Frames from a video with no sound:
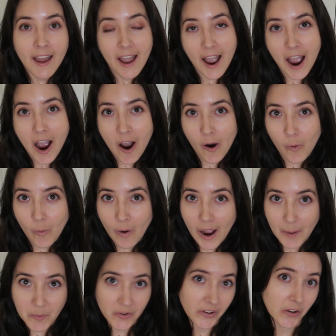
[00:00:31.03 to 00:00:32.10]
how
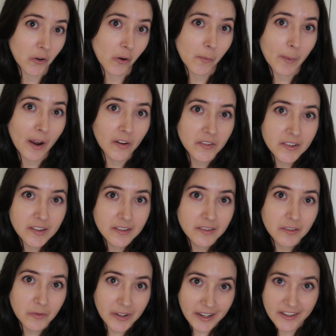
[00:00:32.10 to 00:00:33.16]
I'm going to go about
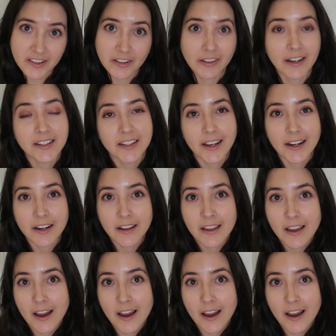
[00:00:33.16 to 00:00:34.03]
3DS collecting